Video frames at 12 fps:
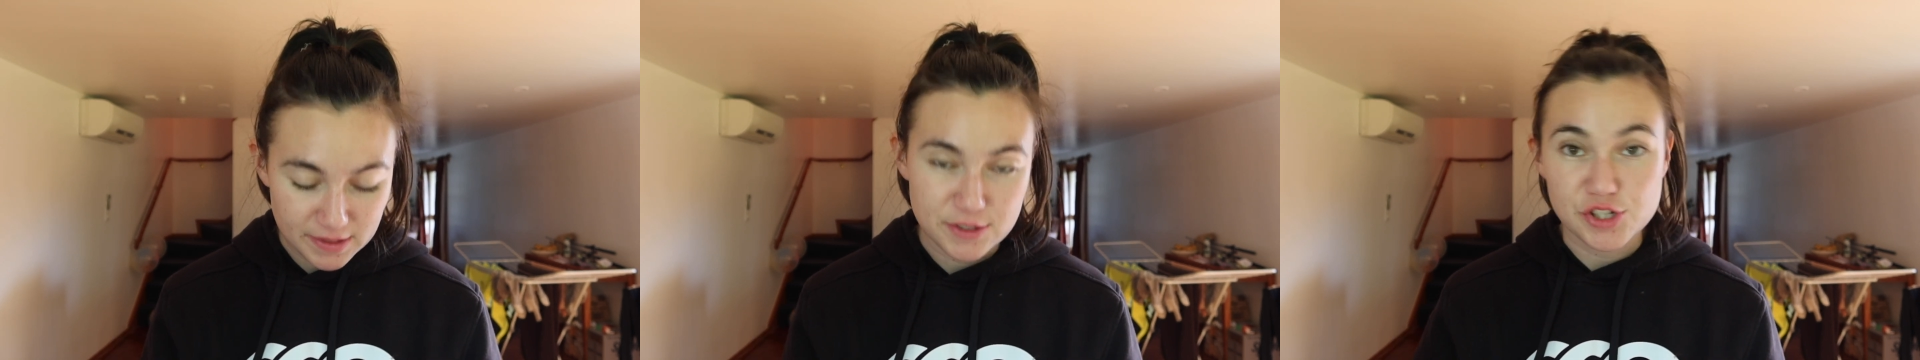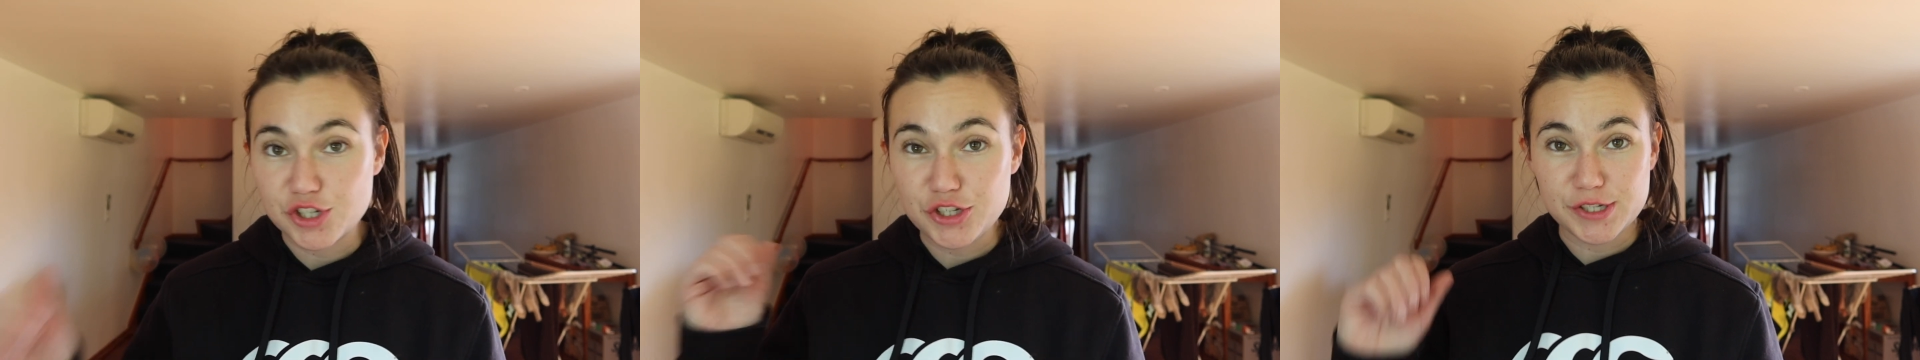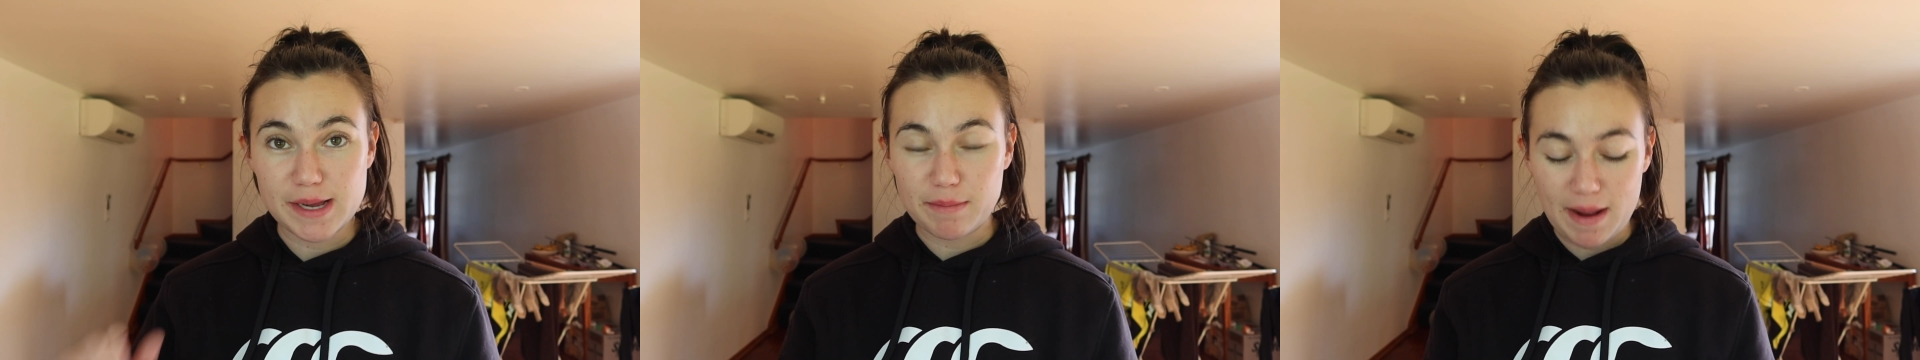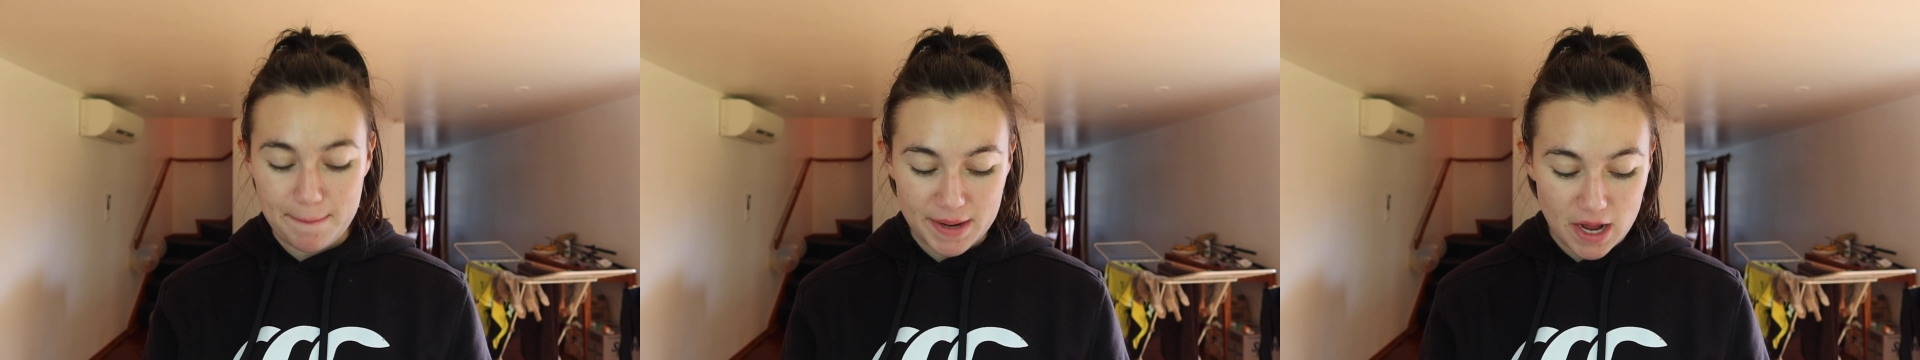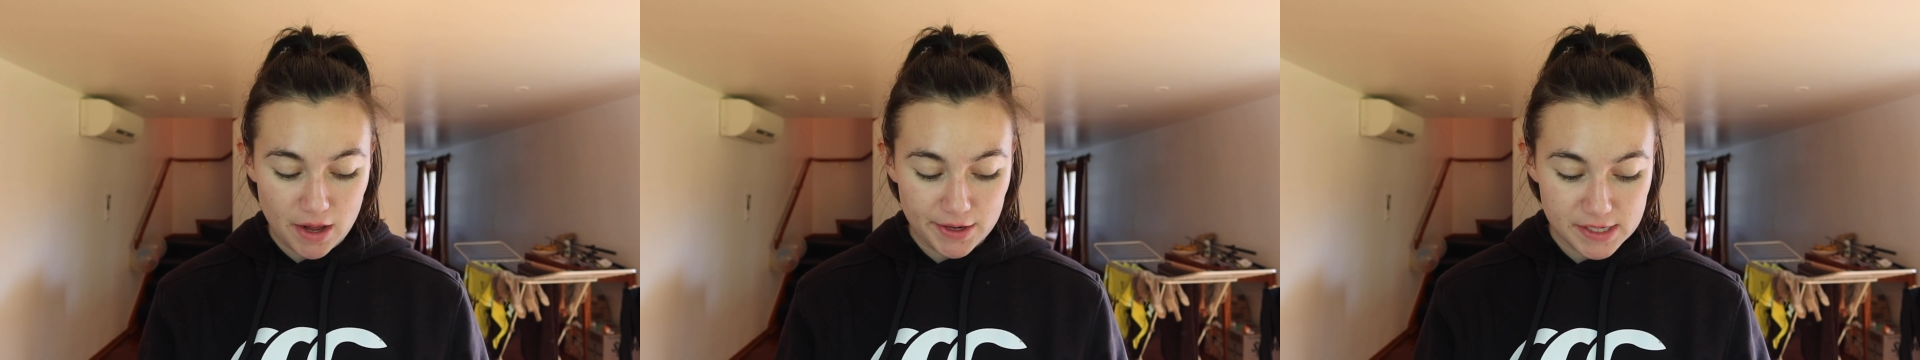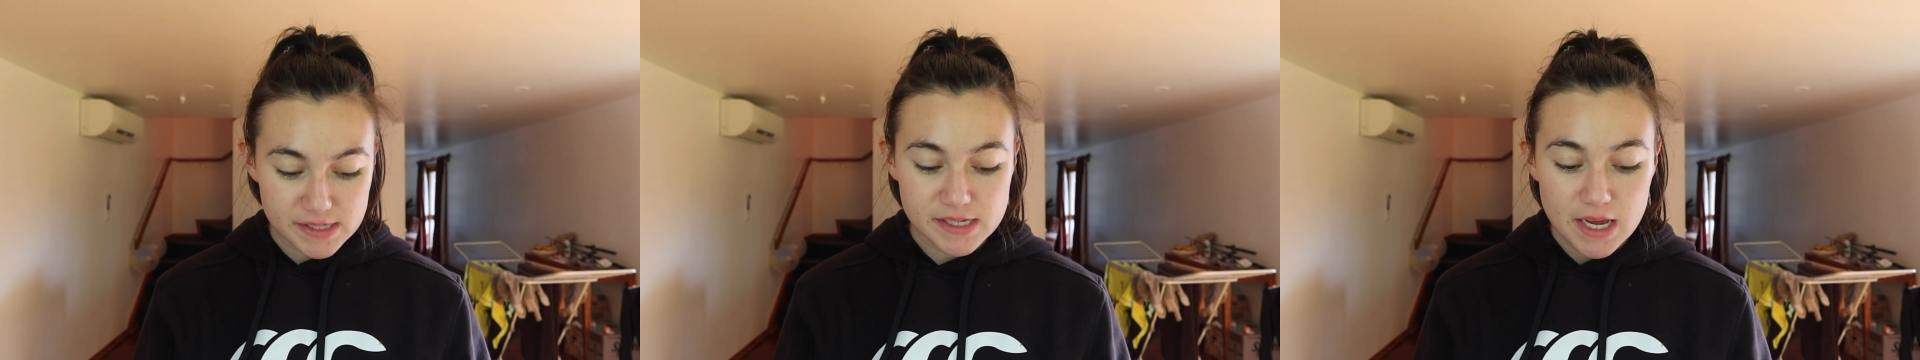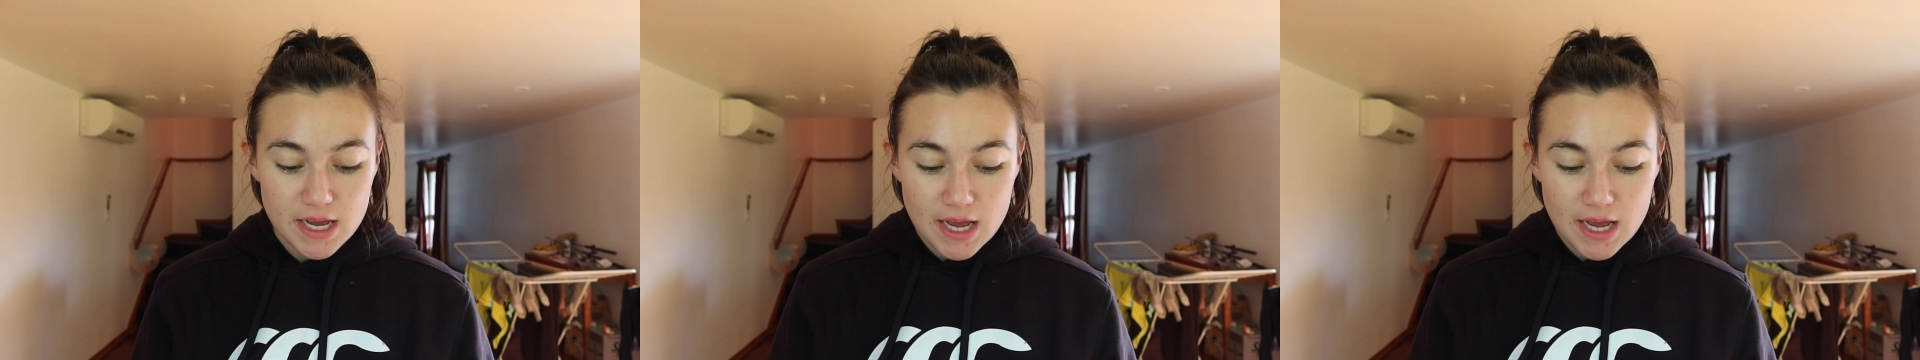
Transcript: just to use up like bananas.